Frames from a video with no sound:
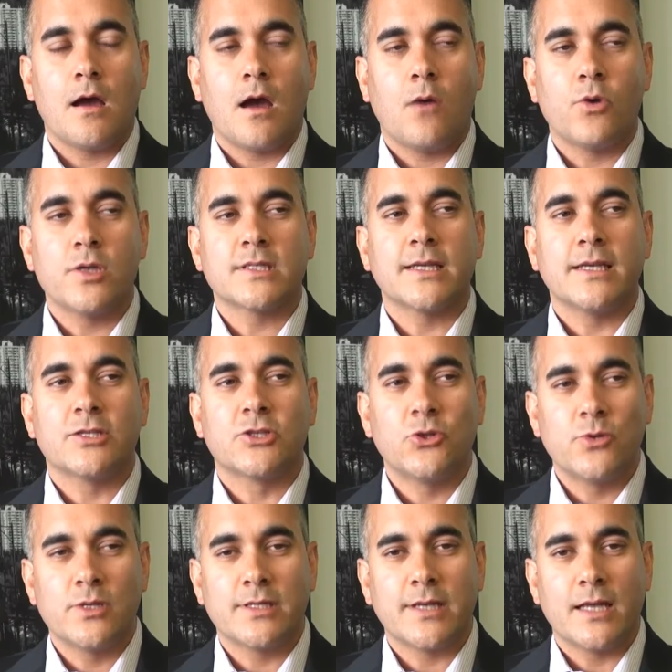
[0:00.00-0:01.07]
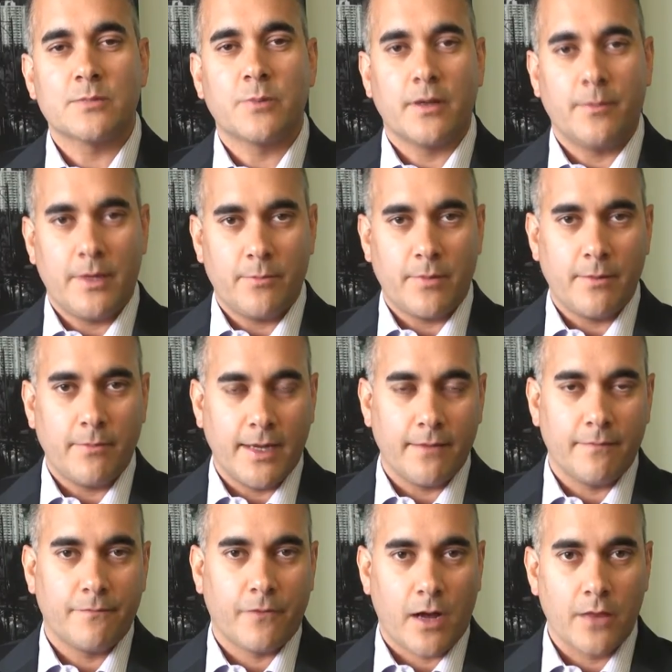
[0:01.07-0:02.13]
I wouldn't say too intense, but I mean, my
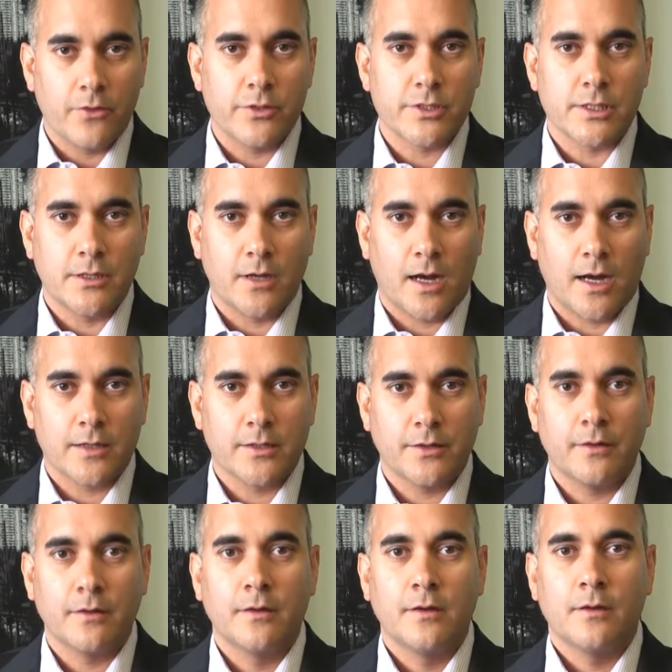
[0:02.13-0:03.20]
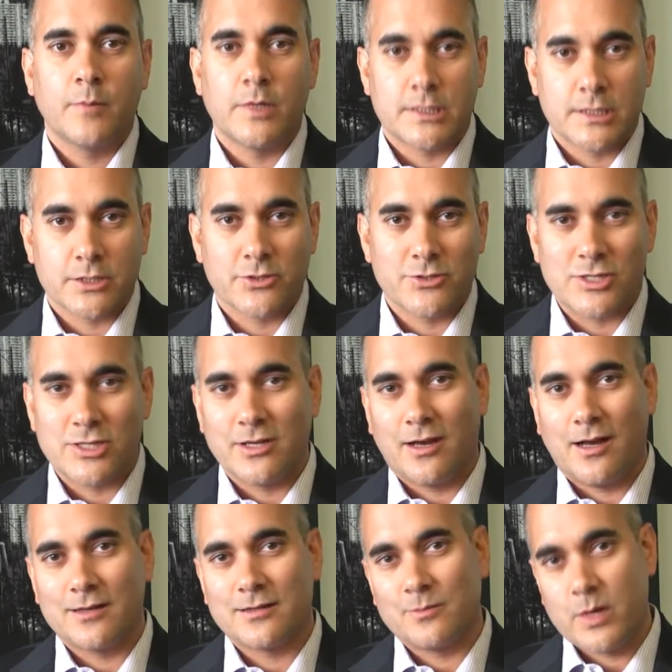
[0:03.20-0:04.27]
father's a doctor, my sister's a
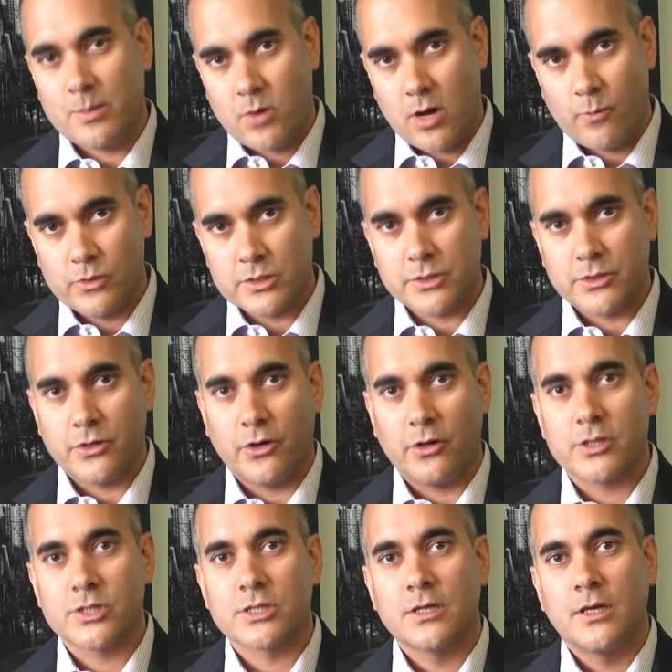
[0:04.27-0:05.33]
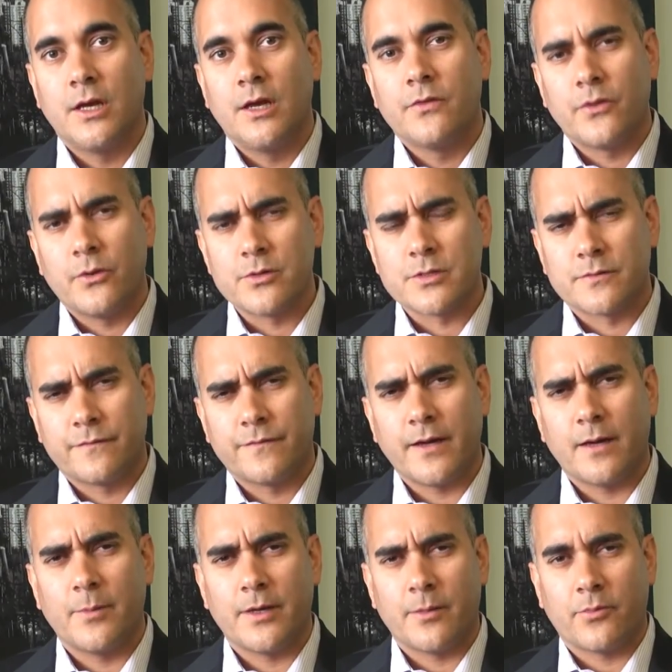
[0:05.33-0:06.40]
doctor, my mom was a nurse. There was a
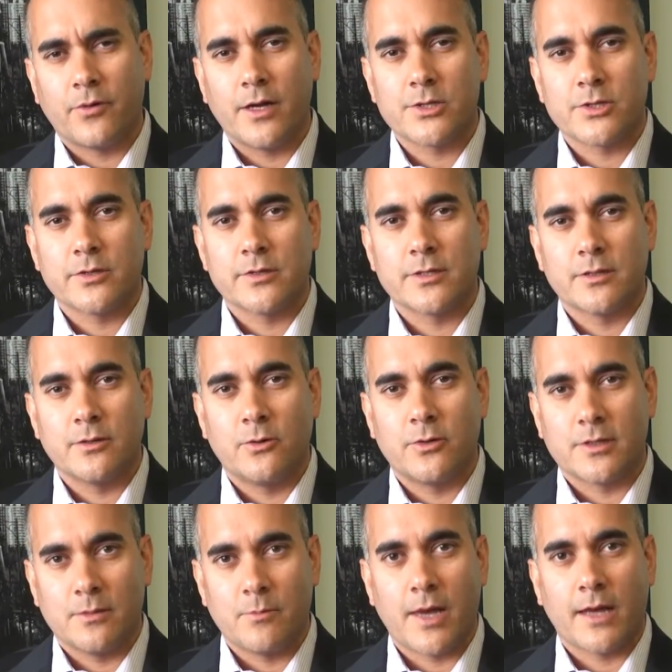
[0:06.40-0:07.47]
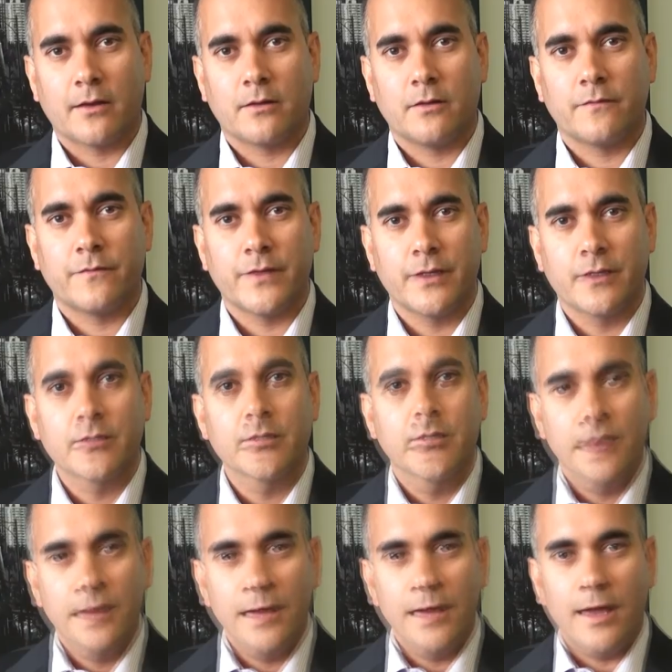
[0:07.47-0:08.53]
fair bit of pressure to go into the medical field.
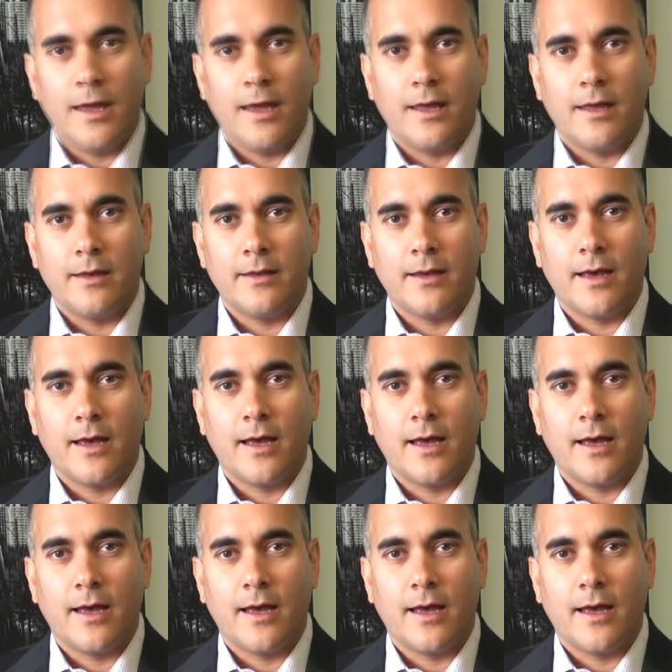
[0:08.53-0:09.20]
And